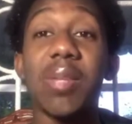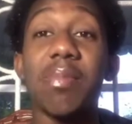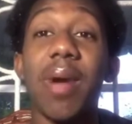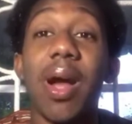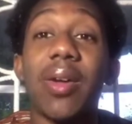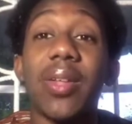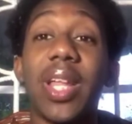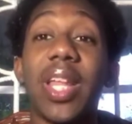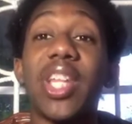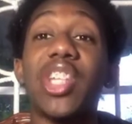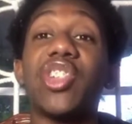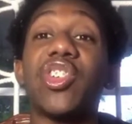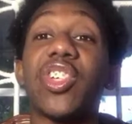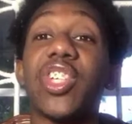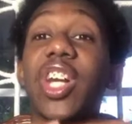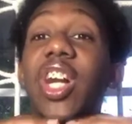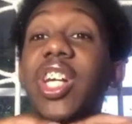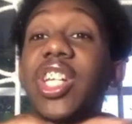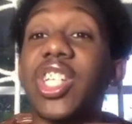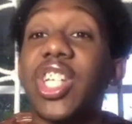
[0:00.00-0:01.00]
about an
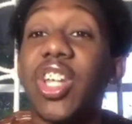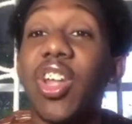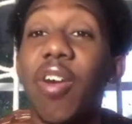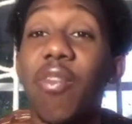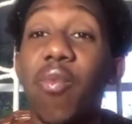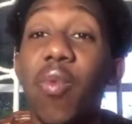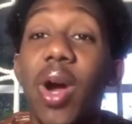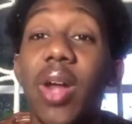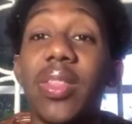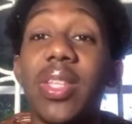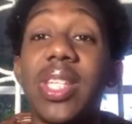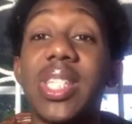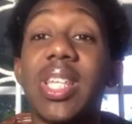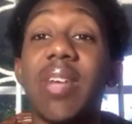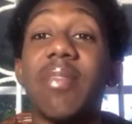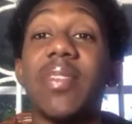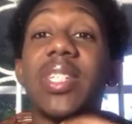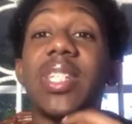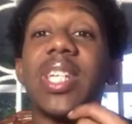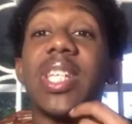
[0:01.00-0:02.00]
introduction of what the
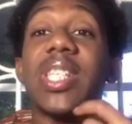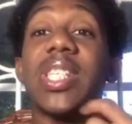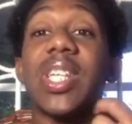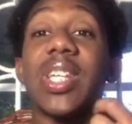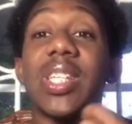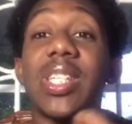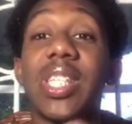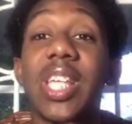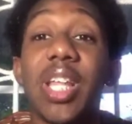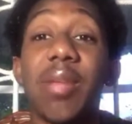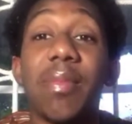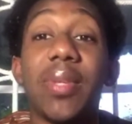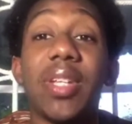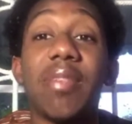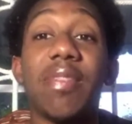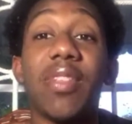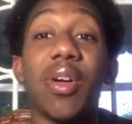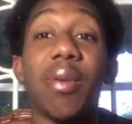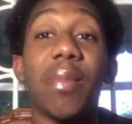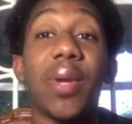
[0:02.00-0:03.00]
17 Sustainable
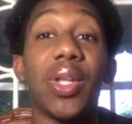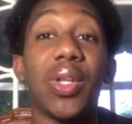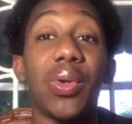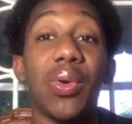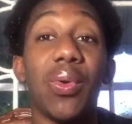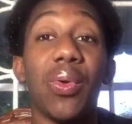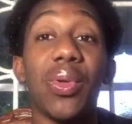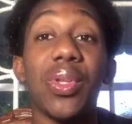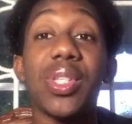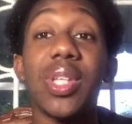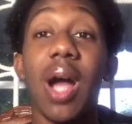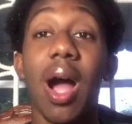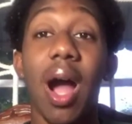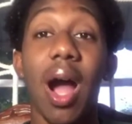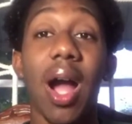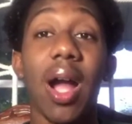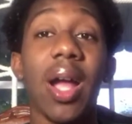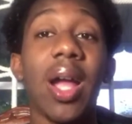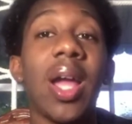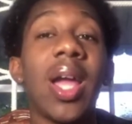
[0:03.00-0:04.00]
Development Goals
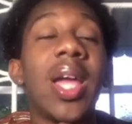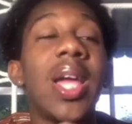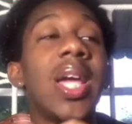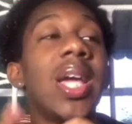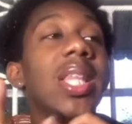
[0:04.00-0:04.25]
are.